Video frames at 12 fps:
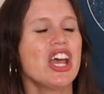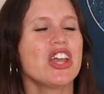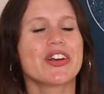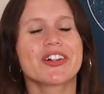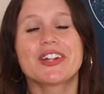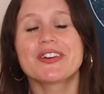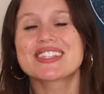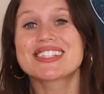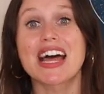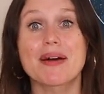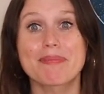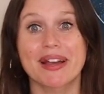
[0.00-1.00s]
You'll notice
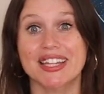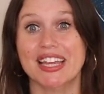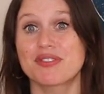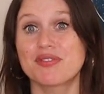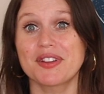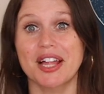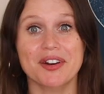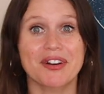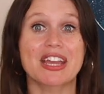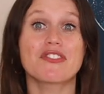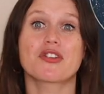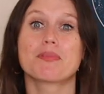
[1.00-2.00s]
them by like
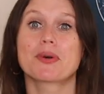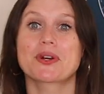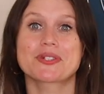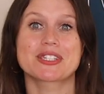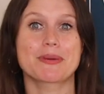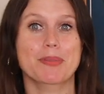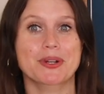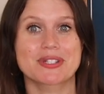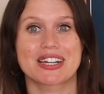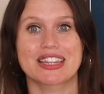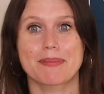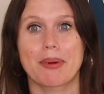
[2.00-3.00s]
fluttering from person to
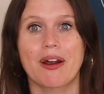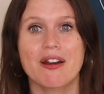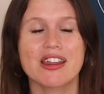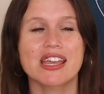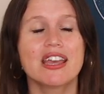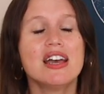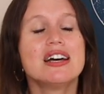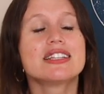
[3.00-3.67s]
person at the party.